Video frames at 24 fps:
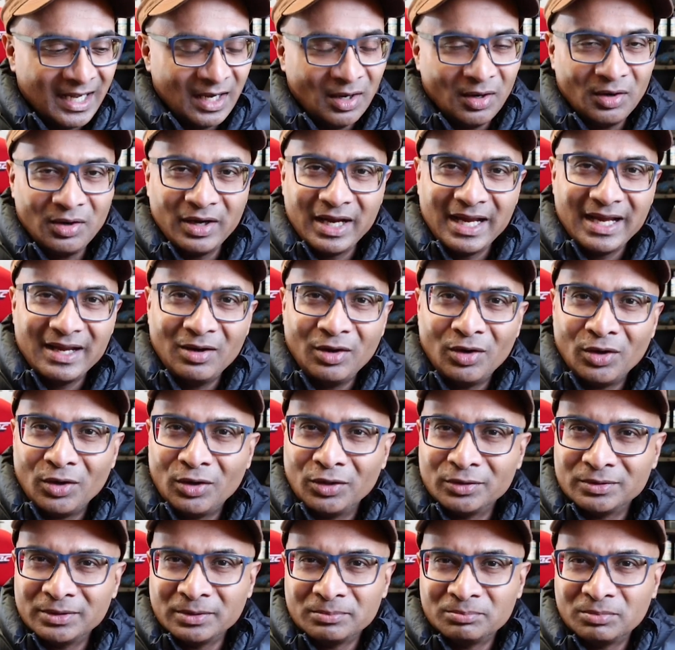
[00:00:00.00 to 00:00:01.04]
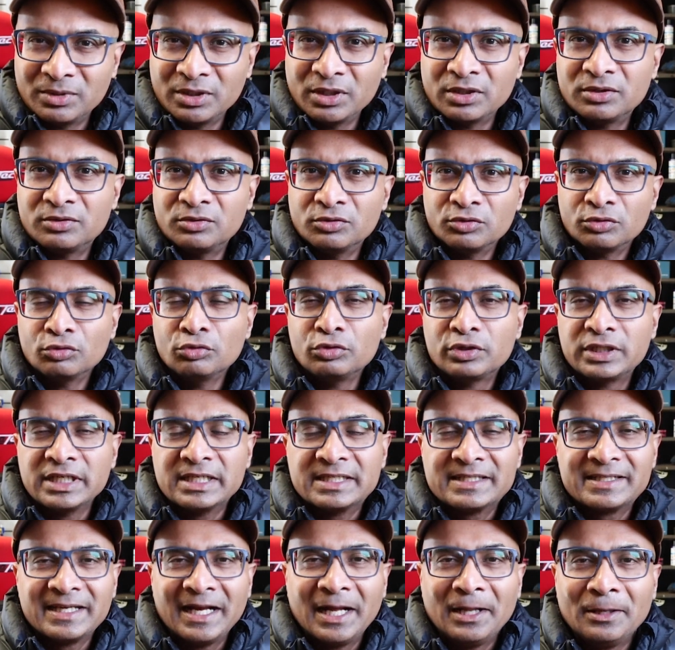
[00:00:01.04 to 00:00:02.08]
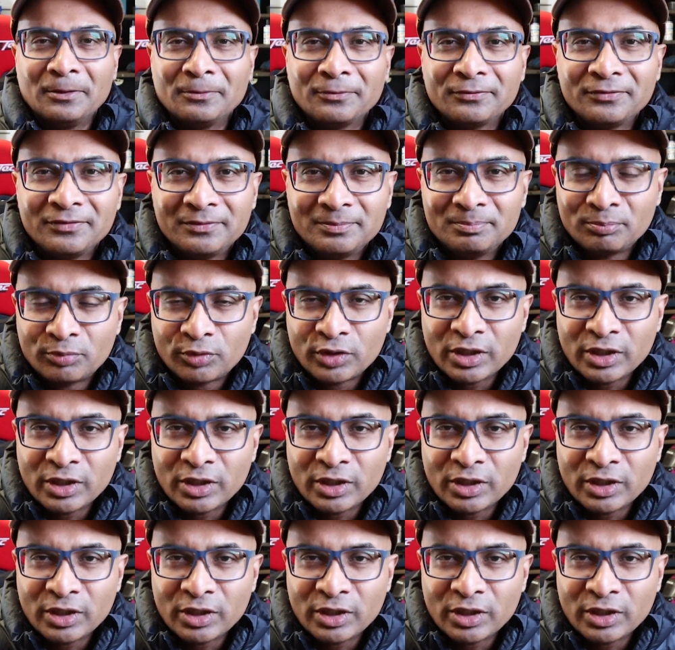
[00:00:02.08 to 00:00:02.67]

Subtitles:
or the route itself,